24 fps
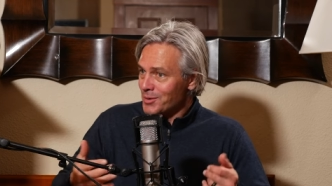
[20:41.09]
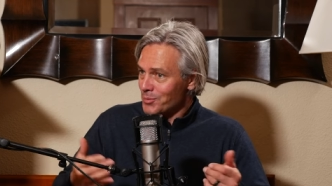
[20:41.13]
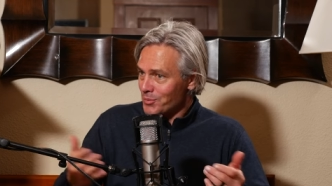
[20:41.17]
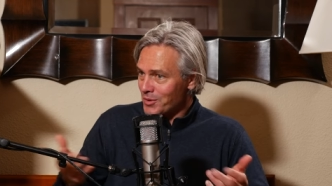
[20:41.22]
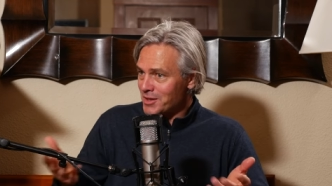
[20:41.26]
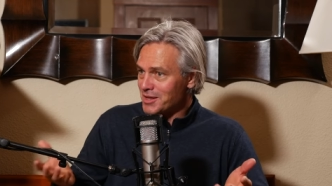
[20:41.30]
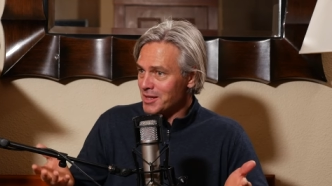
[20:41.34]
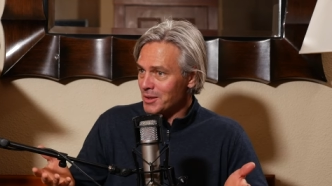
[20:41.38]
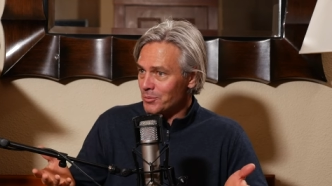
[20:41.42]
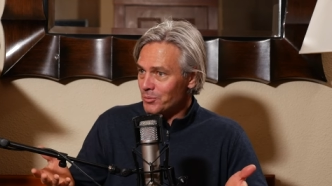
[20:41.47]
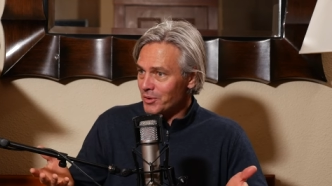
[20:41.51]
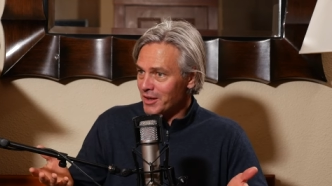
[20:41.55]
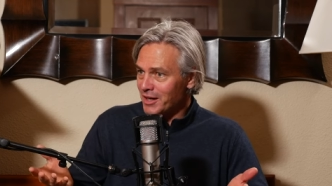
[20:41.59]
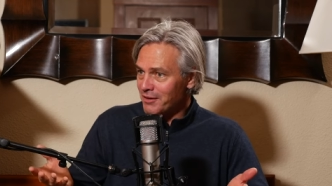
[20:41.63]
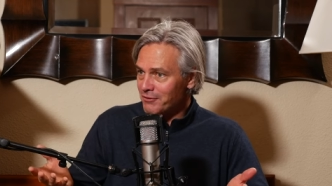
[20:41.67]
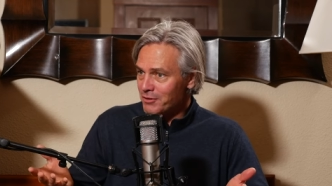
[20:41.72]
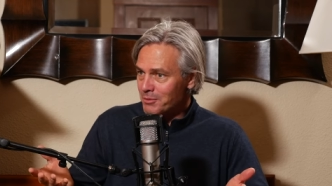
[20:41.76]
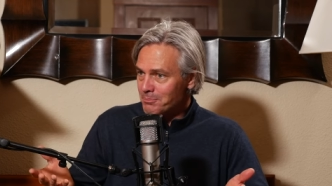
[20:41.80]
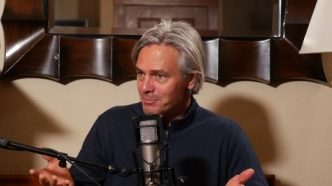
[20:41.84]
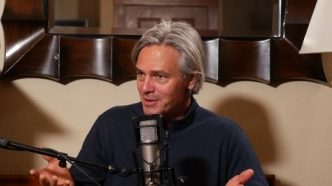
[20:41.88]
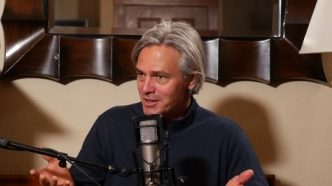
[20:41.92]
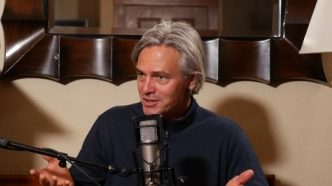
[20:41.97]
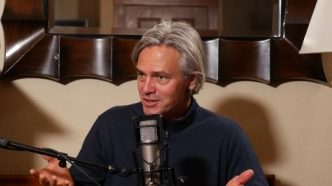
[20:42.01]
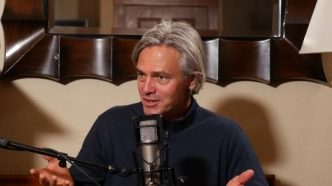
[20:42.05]
within
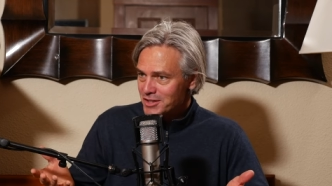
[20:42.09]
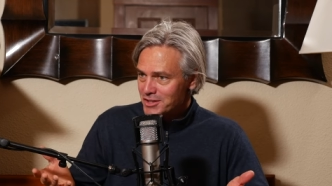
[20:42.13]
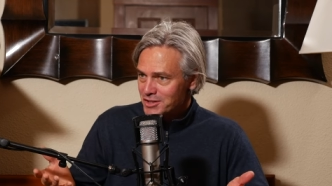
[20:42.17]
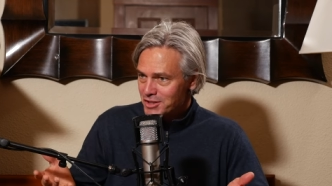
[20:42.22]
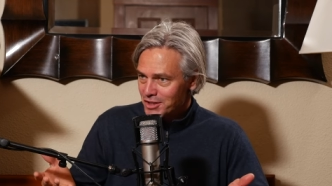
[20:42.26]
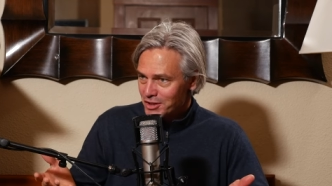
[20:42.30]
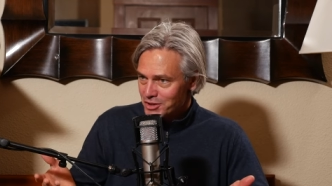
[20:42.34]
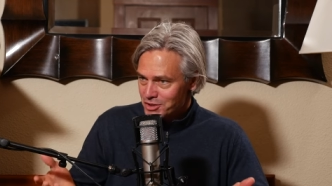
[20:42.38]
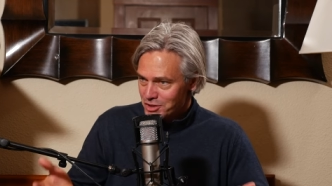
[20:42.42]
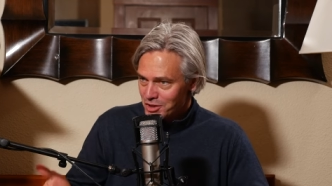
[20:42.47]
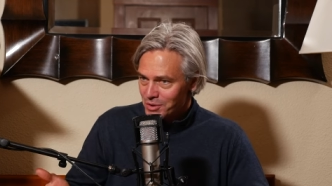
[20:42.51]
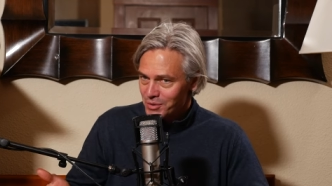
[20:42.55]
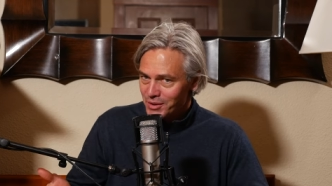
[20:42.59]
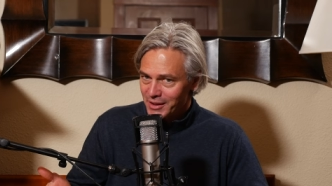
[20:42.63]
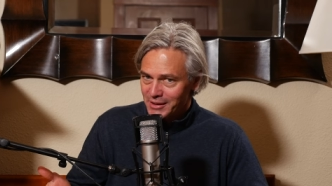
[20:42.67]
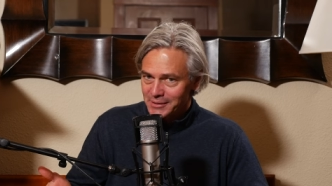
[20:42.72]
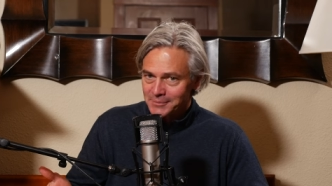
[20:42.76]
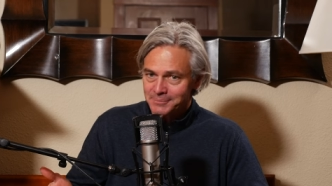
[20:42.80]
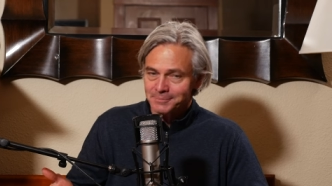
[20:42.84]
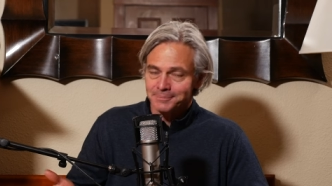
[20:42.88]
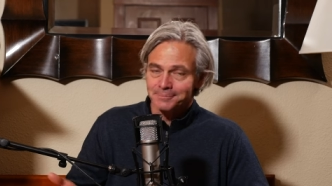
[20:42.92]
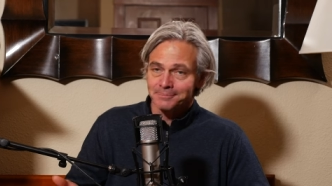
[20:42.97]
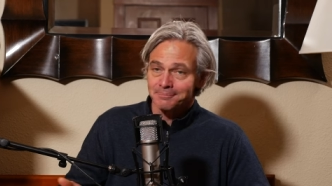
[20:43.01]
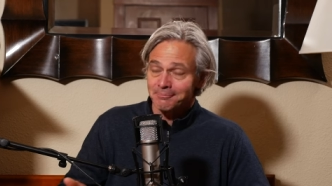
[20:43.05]
whatever business they're
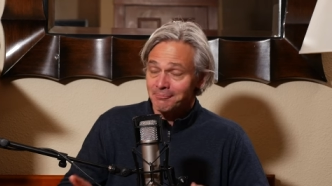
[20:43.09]
doing